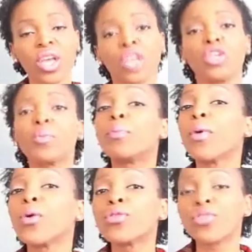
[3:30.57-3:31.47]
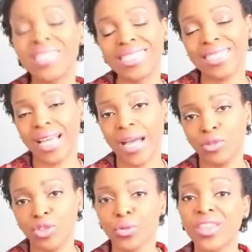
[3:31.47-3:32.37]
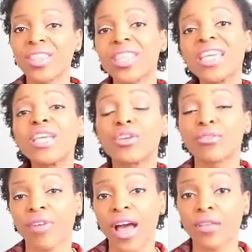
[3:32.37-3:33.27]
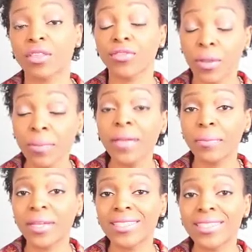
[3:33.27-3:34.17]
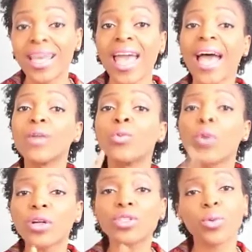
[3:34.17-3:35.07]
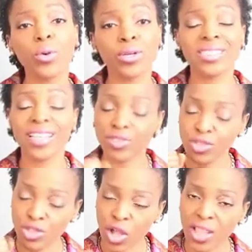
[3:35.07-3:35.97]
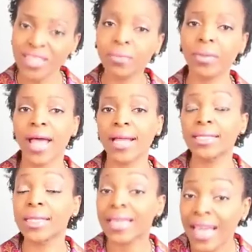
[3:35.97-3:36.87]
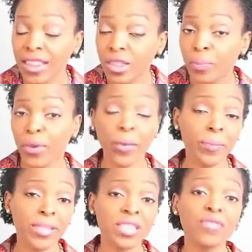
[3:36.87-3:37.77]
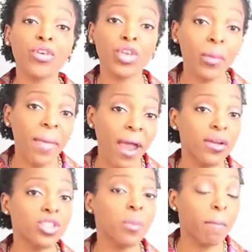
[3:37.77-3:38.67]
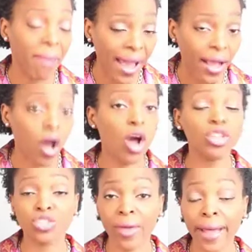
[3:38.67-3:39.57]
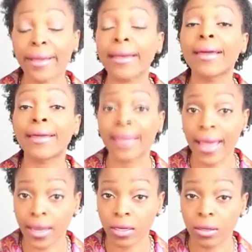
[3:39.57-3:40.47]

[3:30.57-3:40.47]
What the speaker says: You both need time to rethink your vows of commitment and work towards a solid plan to get the purpose for your marriage back on track again.